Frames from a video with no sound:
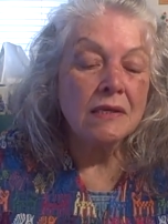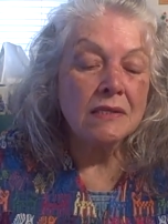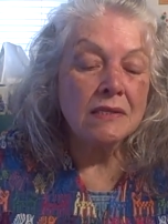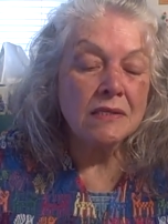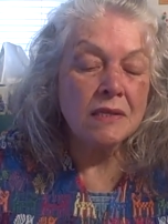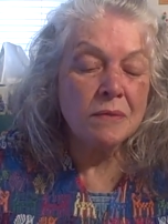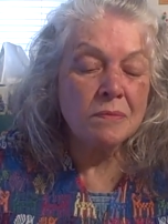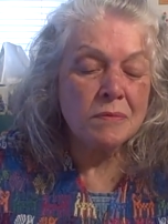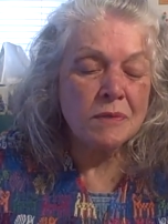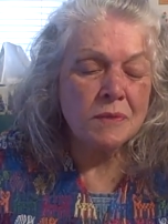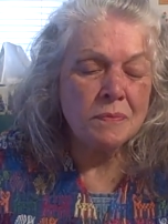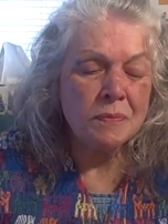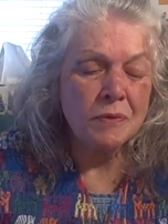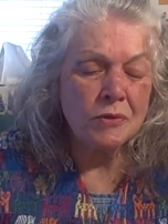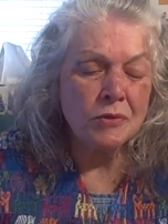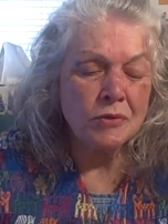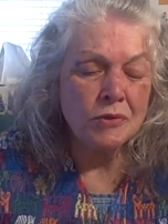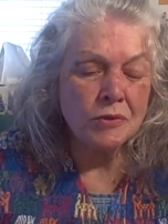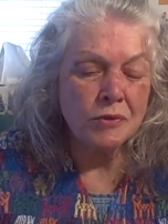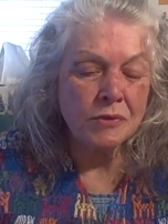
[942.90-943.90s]
Some
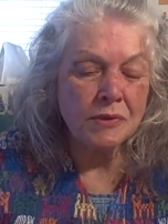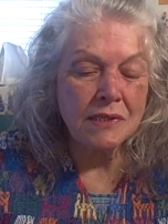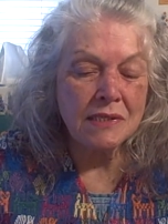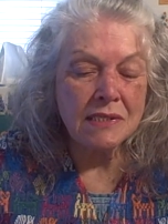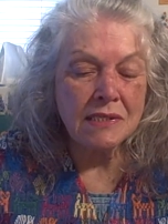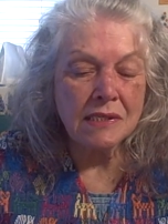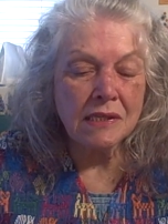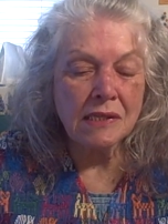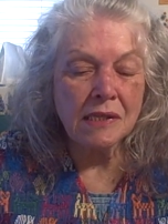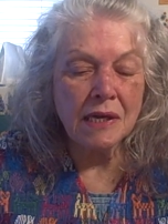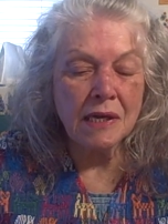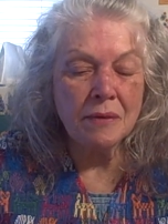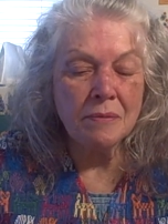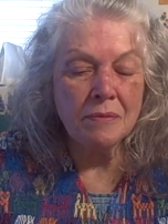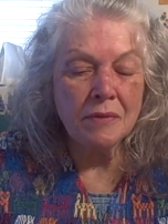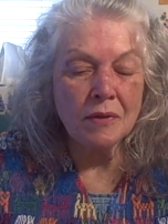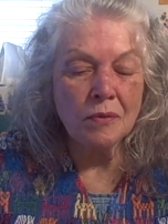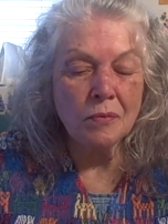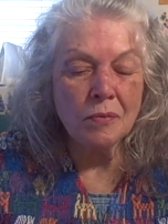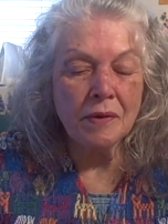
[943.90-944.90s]
spiritualists claim
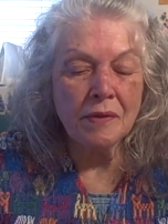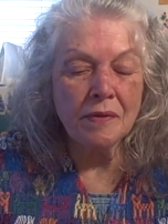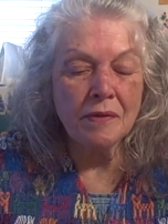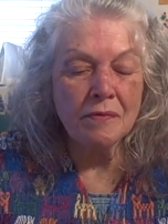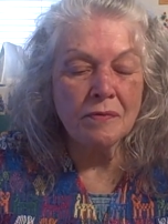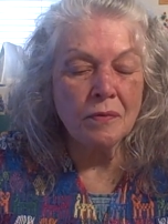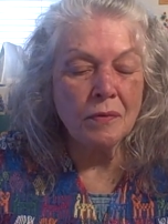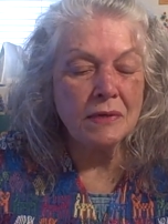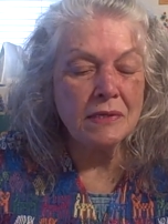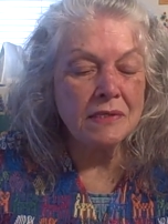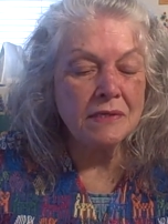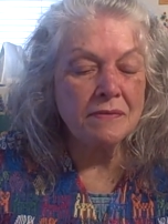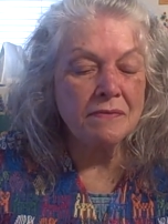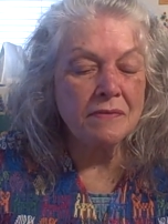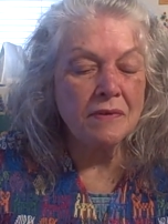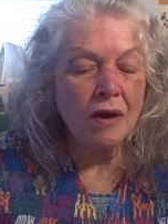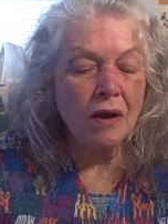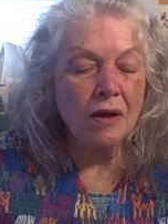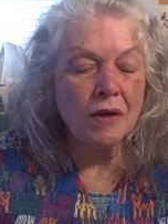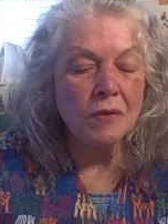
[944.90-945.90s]
that when the voice of
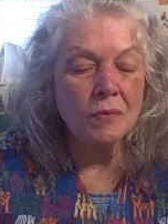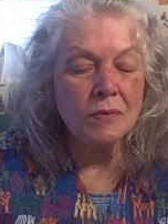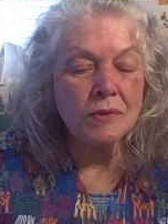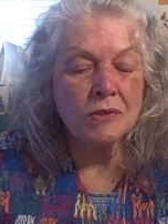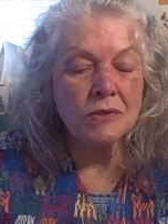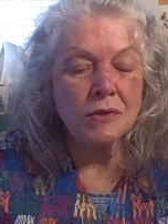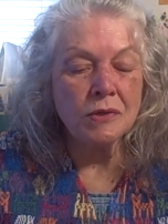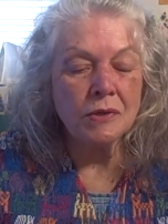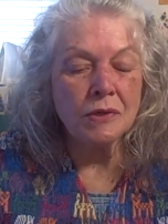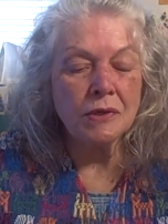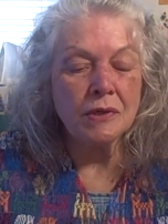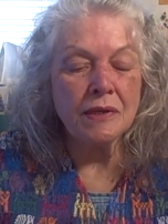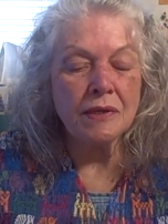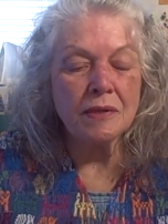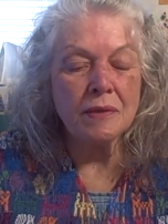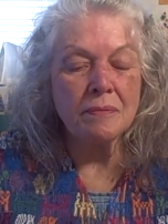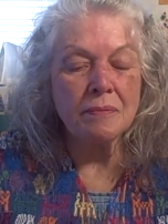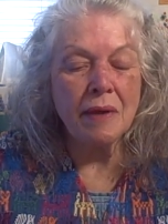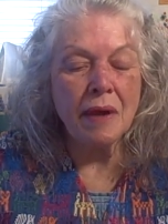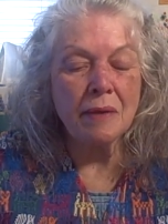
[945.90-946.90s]
God was heard at
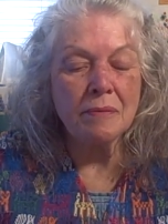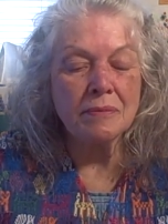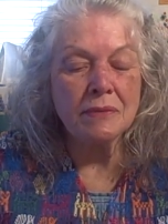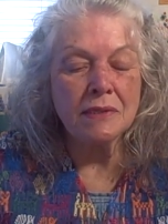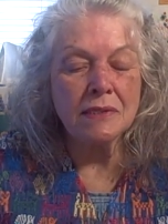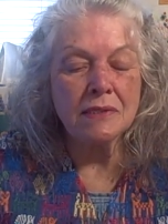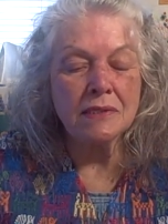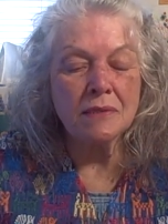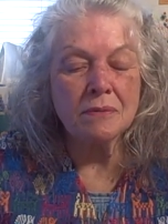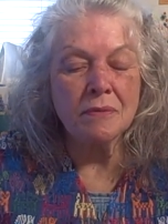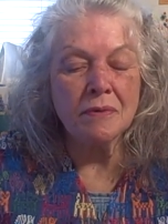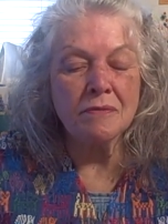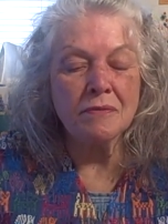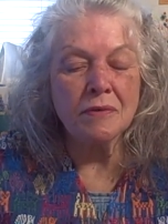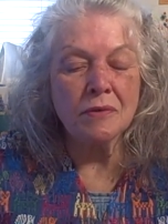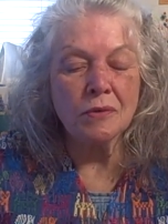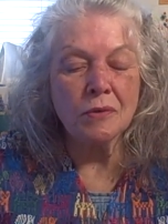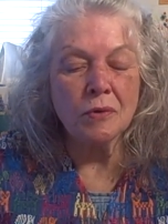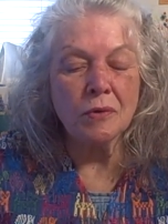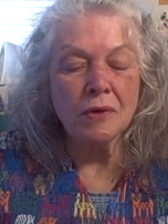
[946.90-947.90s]
the baptism of the
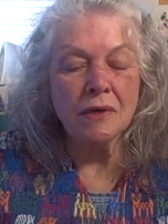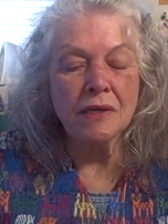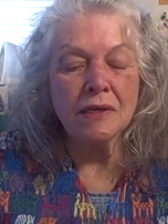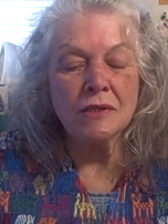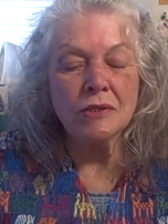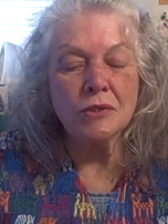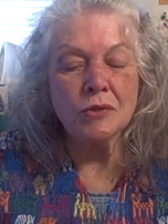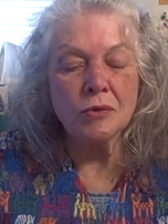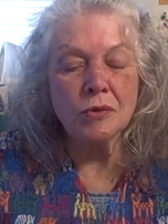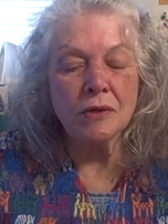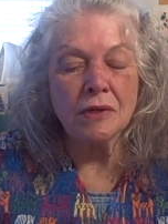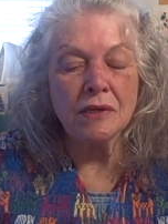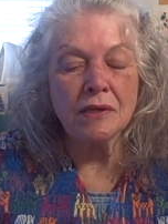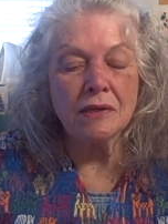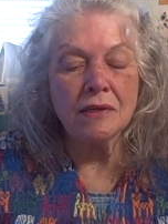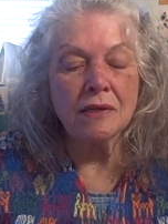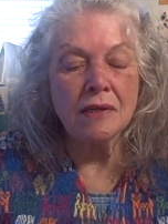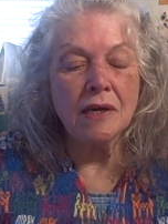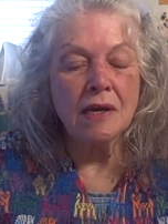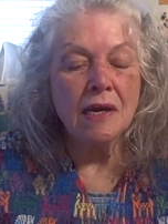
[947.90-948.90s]
Lord in
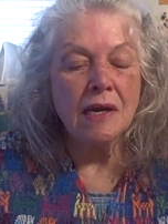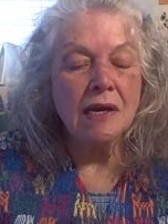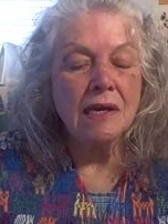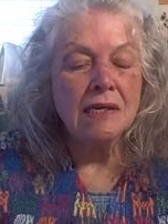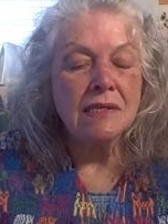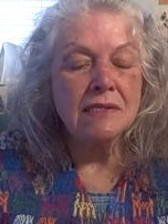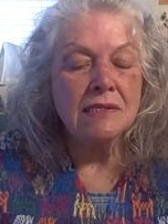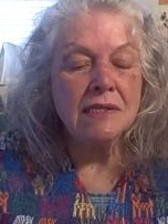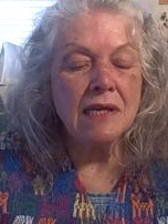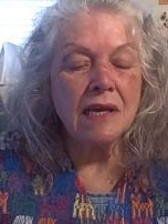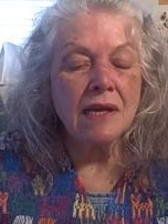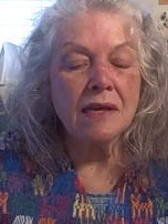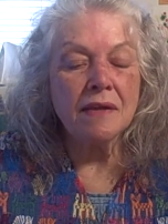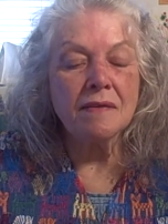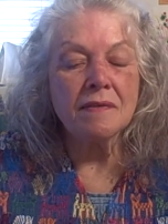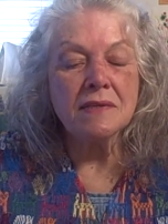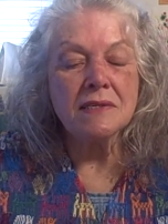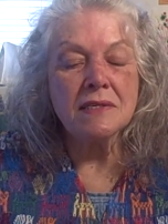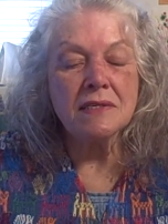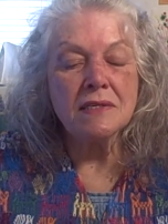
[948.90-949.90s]
Jordan, saying,
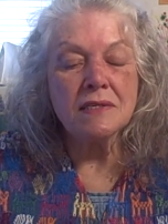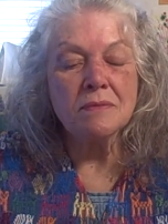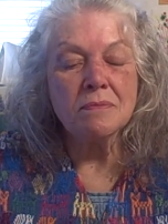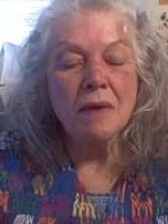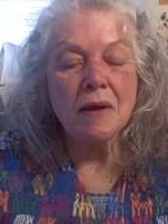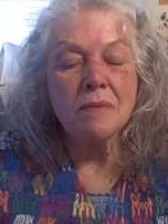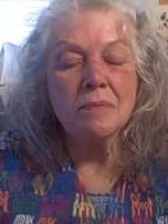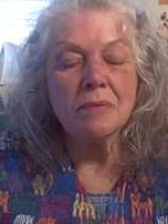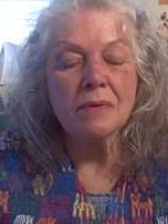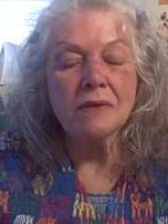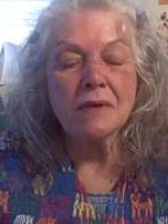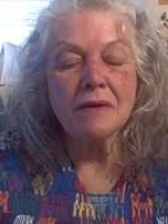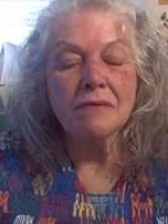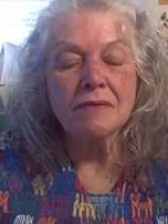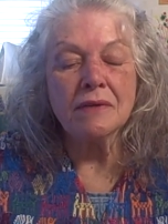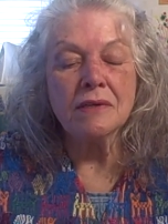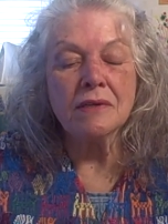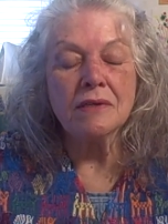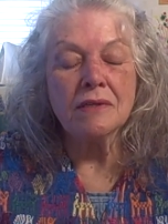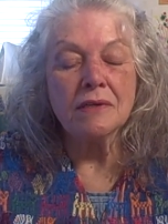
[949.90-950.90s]
This is my
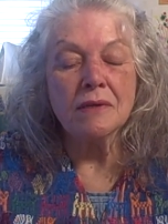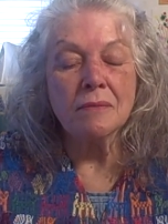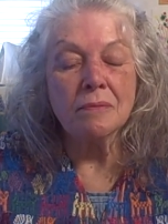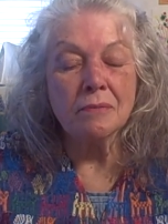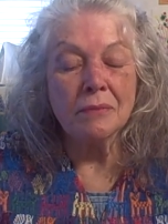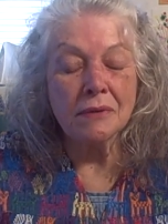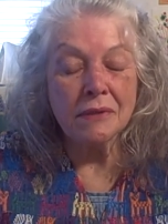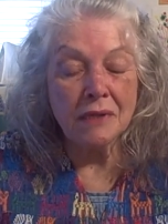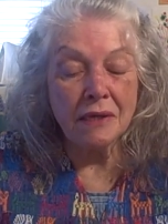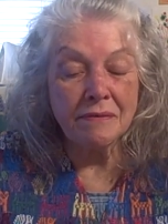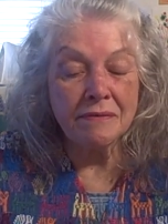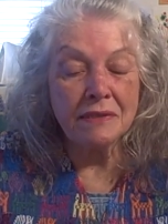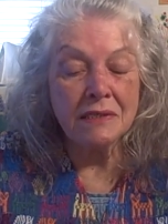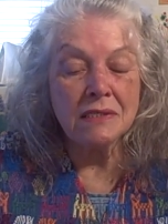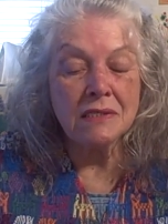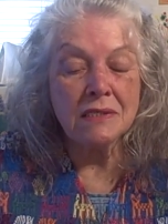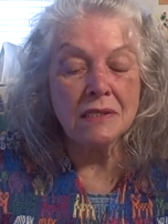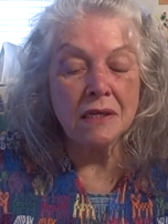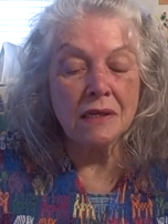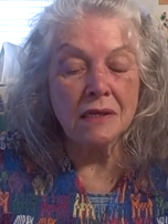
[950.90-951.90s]
beloved, beloved
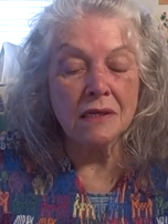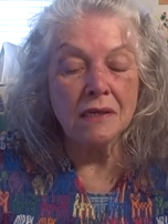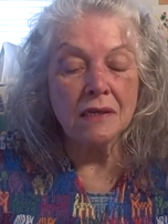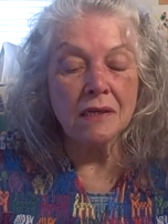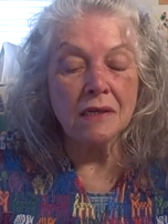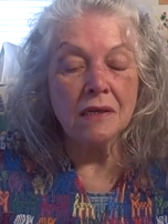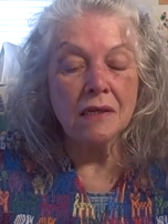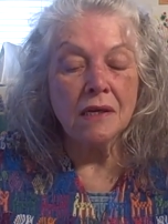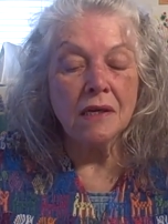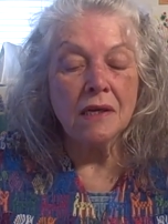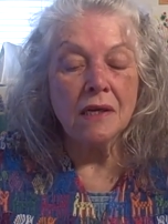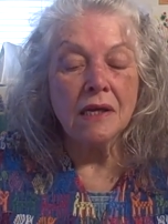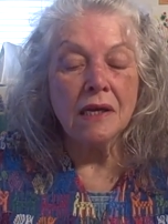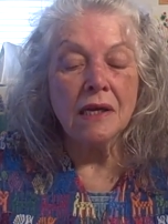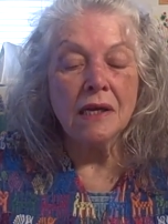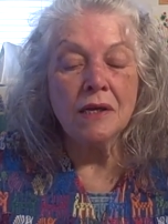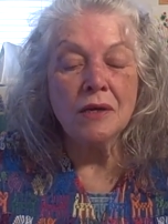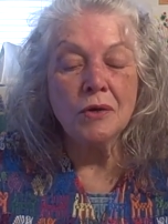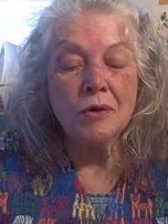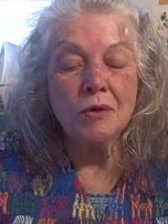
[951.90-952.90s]
Son,
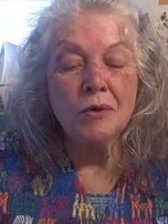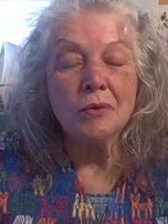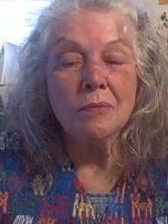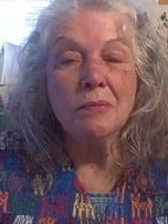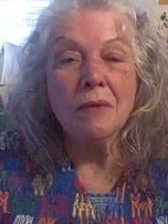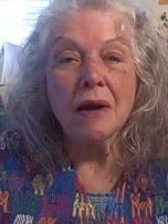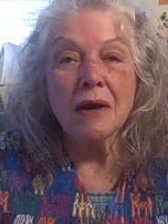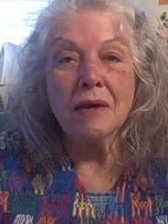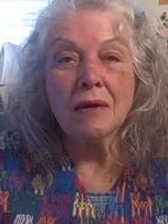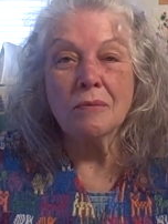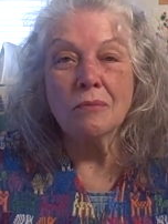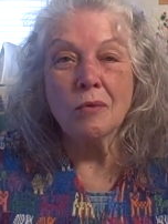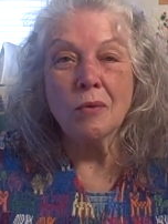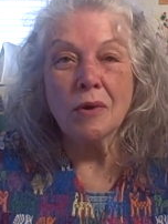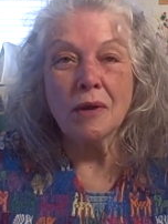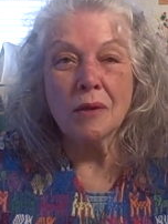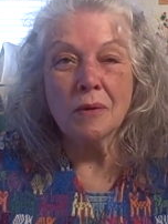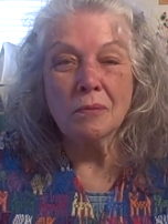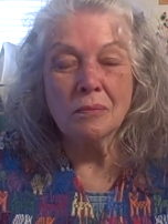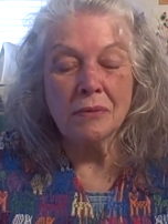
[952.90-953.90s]
in whom I am
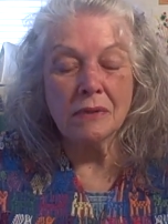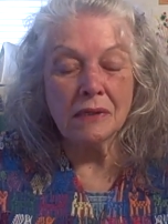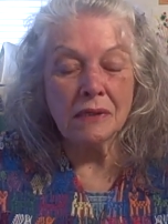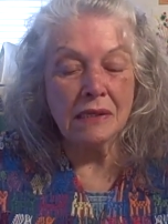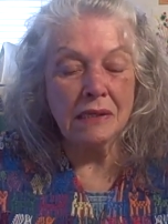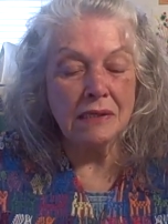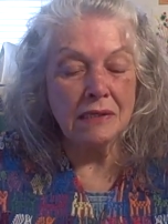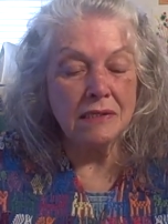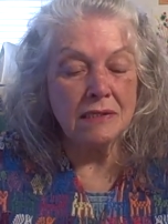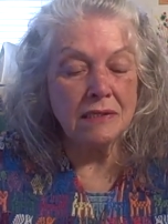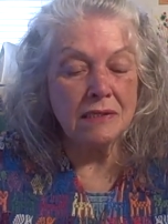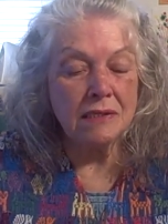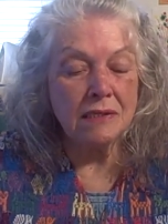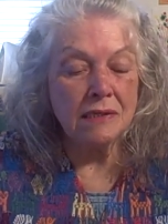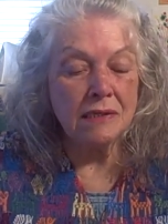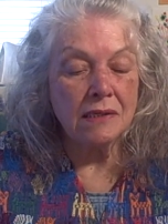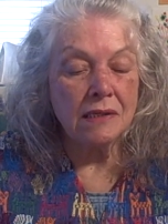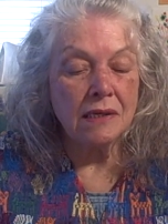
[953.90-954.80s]
well pleased,